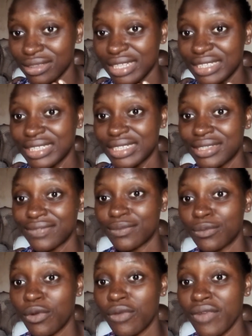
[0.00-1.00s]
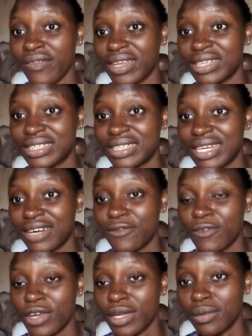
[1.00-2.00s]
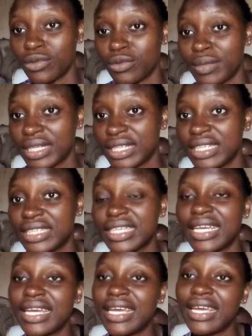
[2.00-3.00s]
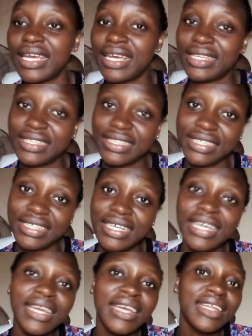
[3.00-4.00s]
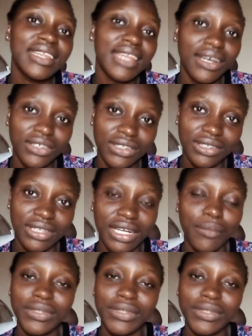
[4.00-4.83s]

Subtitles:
That is more 5,000 naira for him, making it 80,000 naira.